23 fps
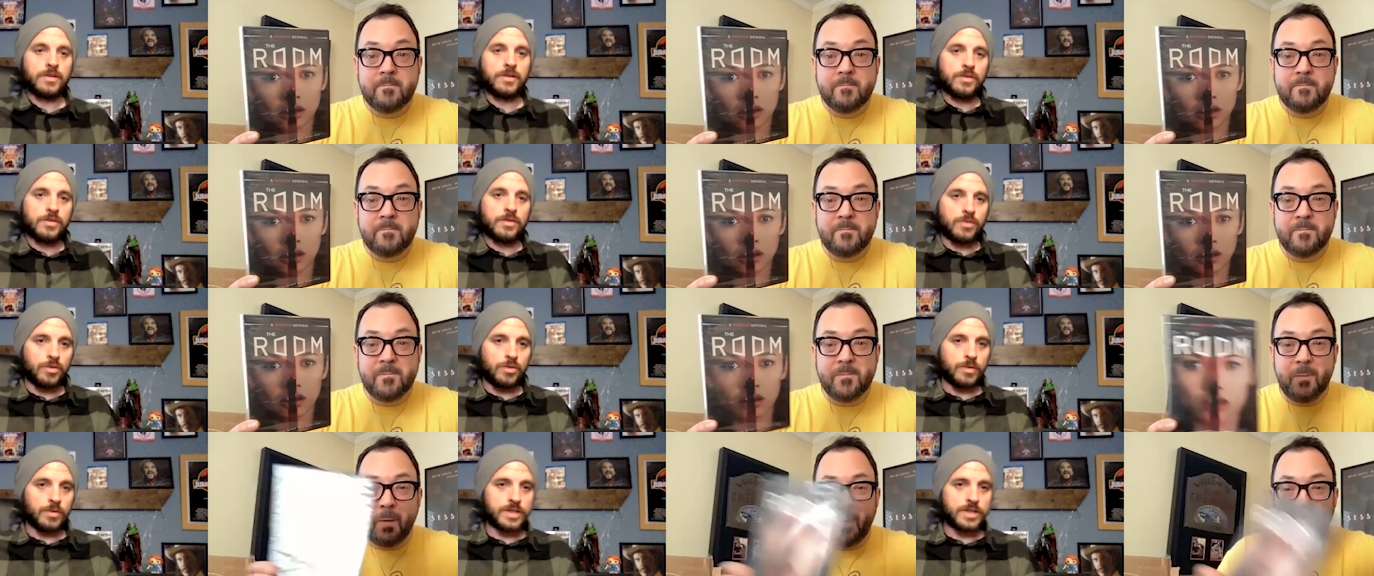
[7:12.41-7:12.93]

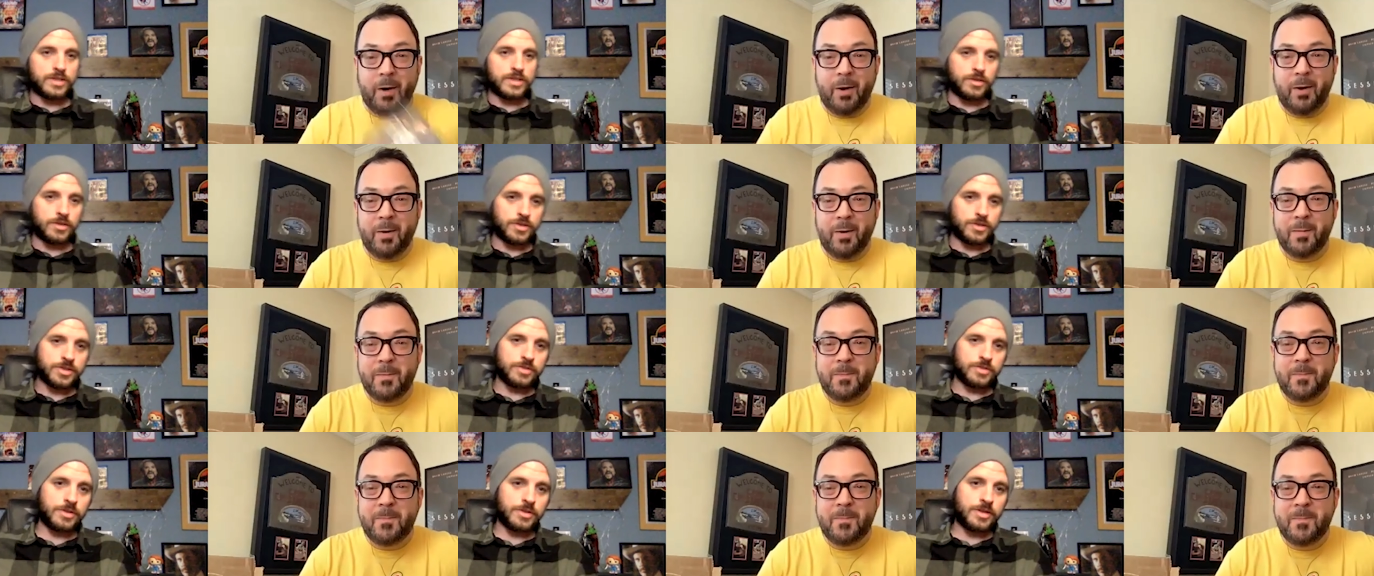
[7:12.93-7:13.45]
Speaker 1: Always nice
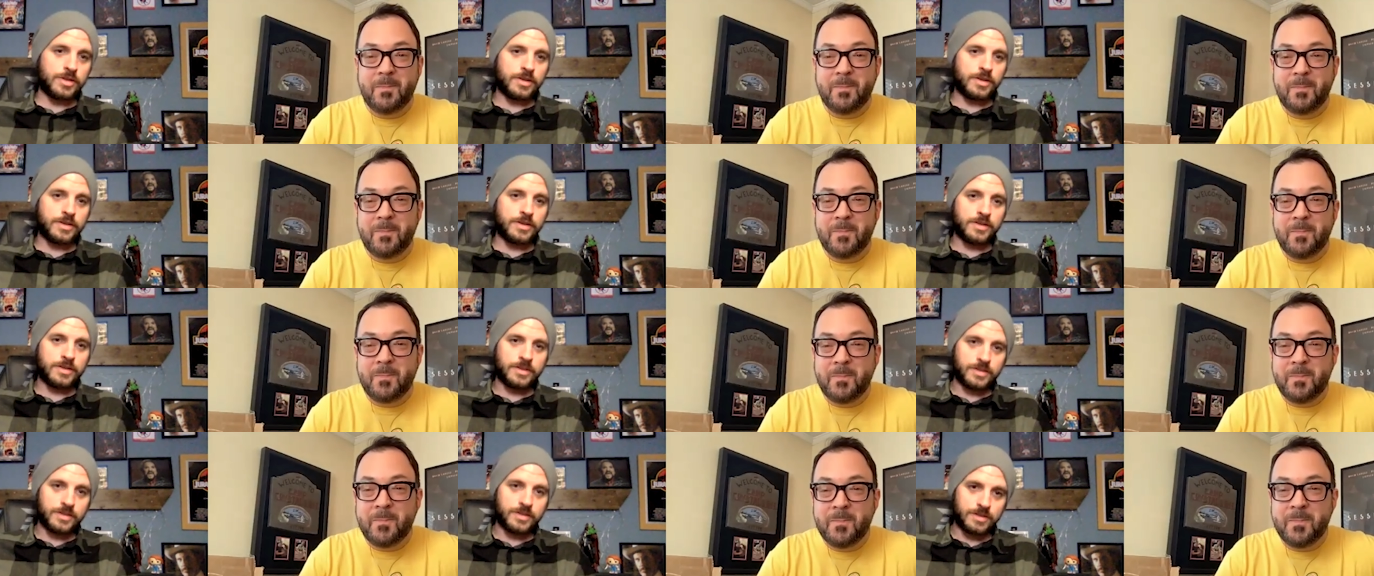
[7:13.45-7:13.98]
right. to
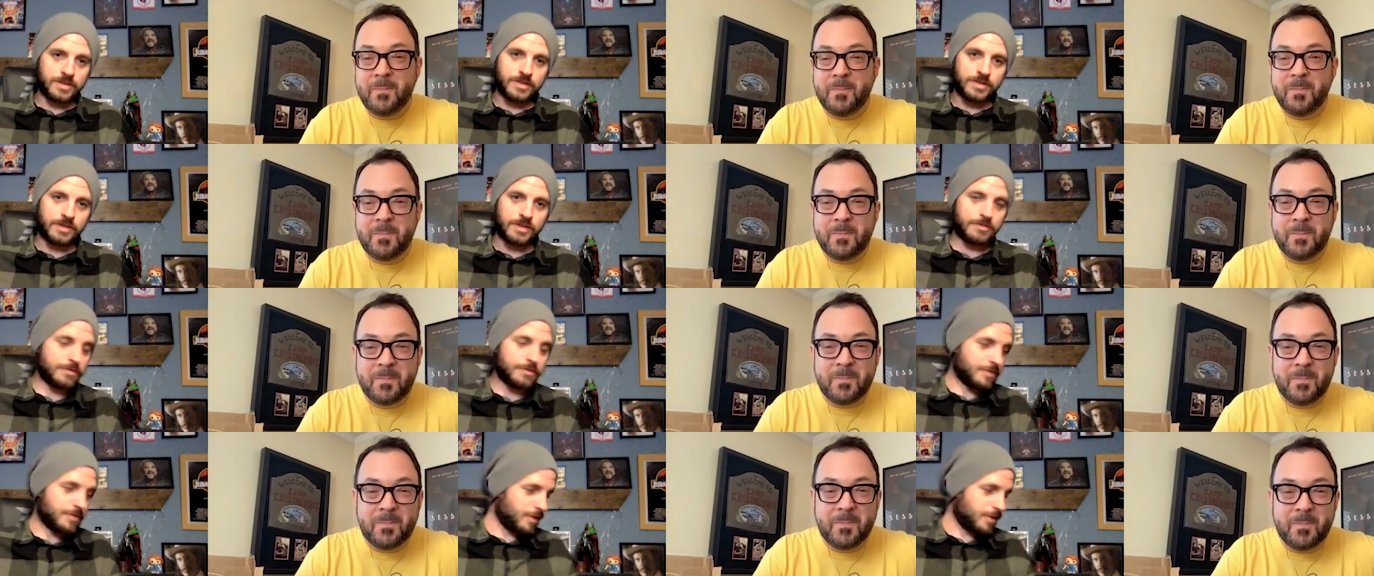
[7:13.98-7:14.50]
have a
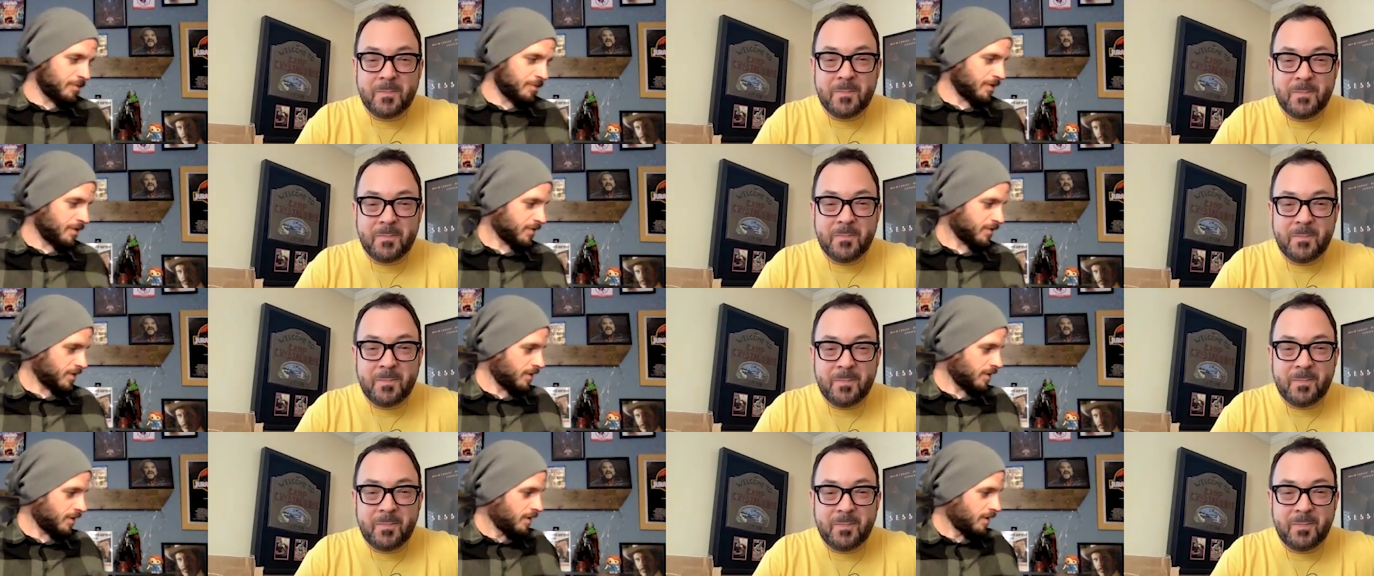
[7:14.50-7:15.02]
film you haven't
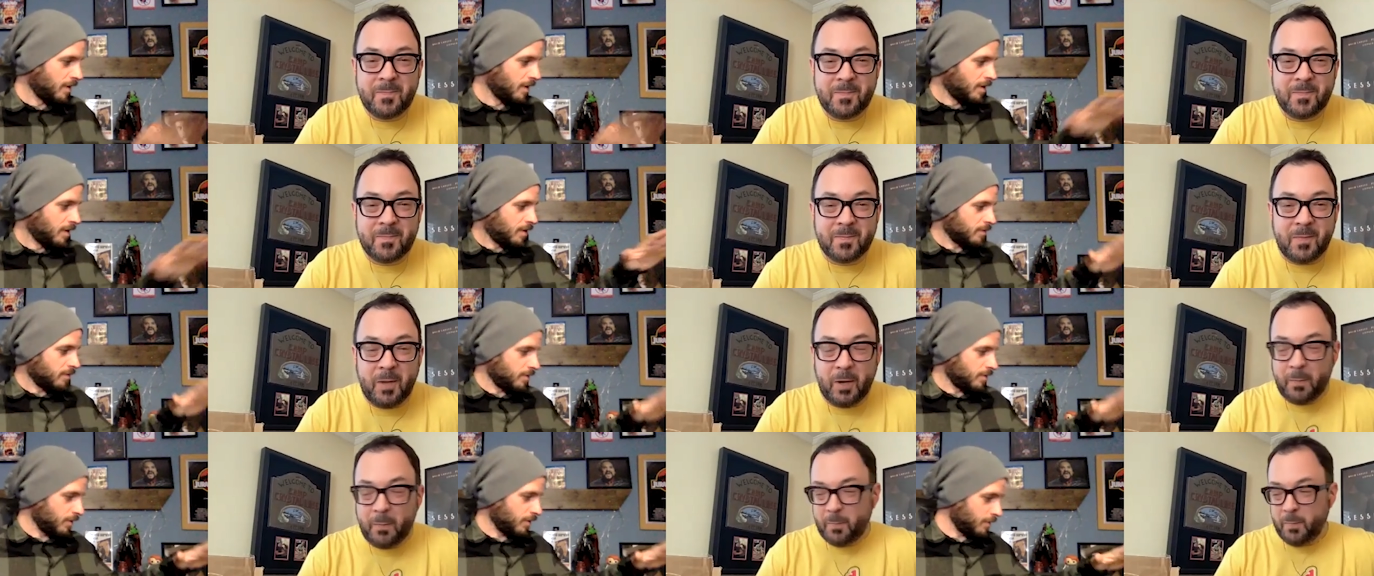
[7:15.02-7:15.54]
seen.
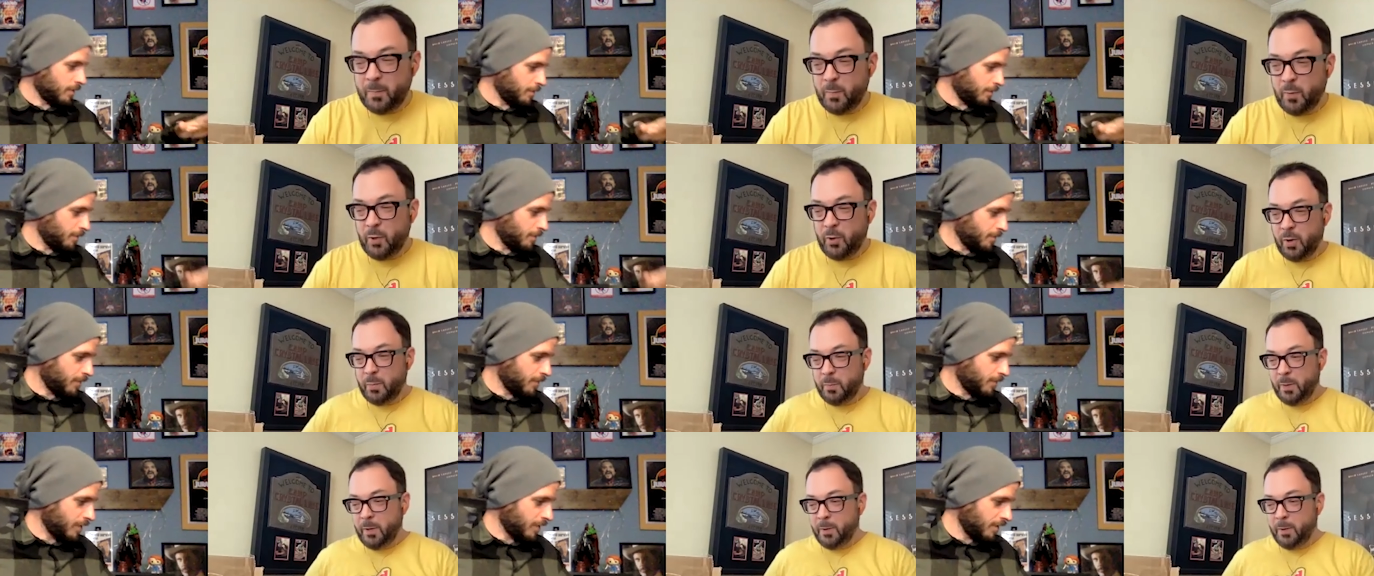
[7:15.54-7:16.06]
Right. Yep,
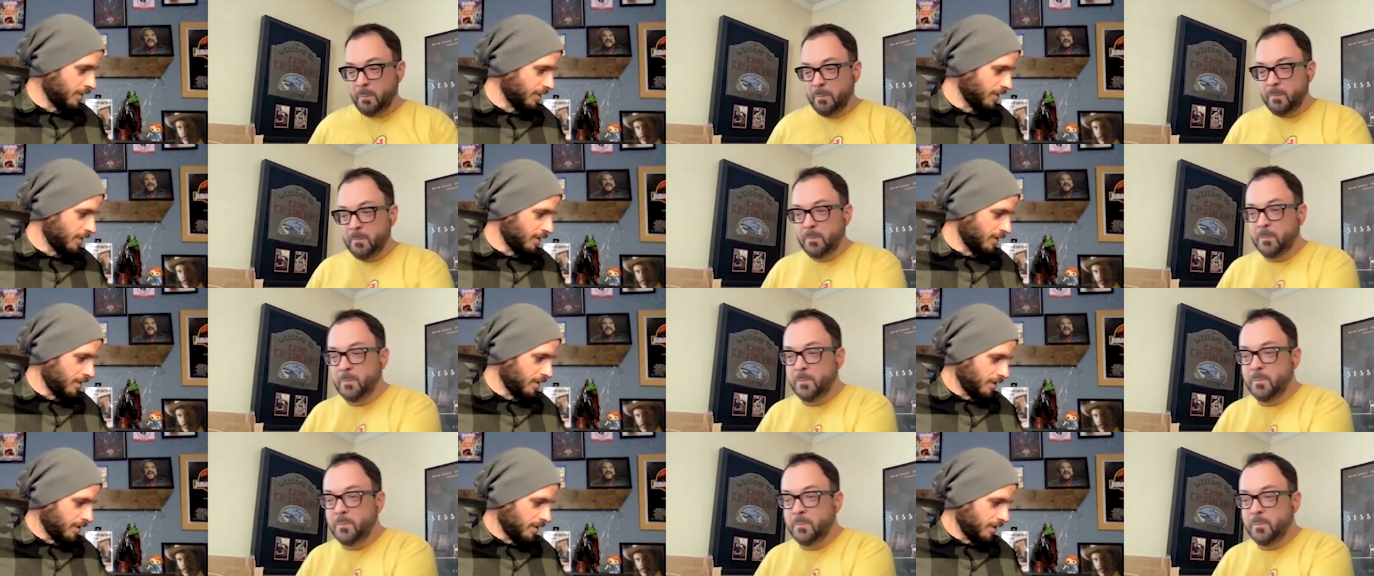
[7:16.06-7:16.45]
you're up, man.